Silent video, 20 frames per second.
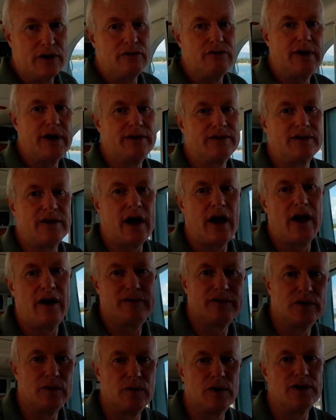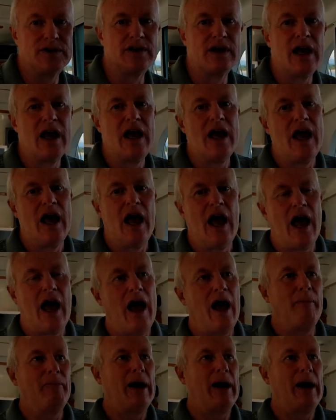to rinse afterwards. Uh,